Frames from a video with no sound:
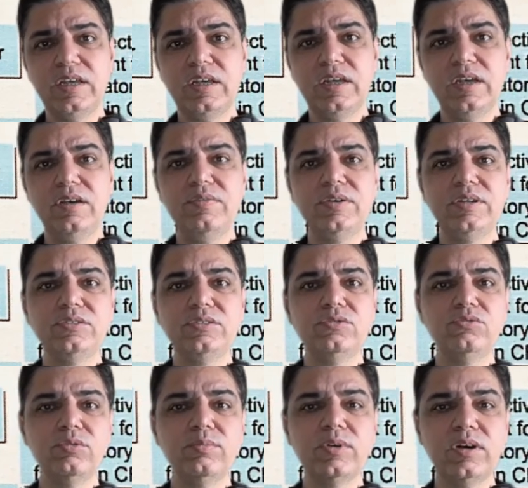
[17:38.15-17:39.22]
If it is
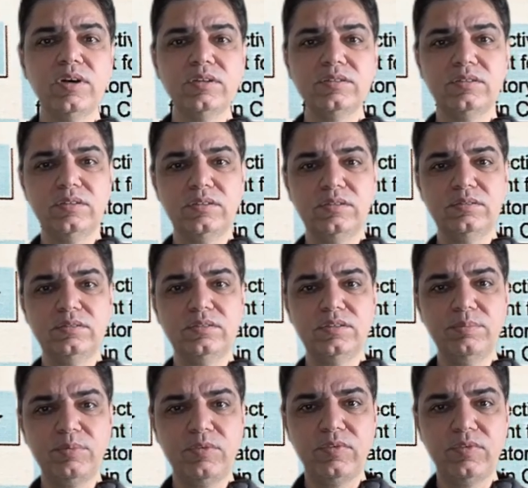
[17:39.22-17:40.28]
Pseudomonas,
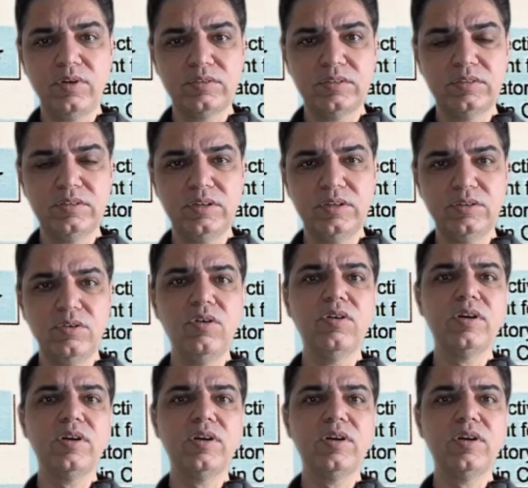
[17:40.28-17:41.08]
ciprofloxacin or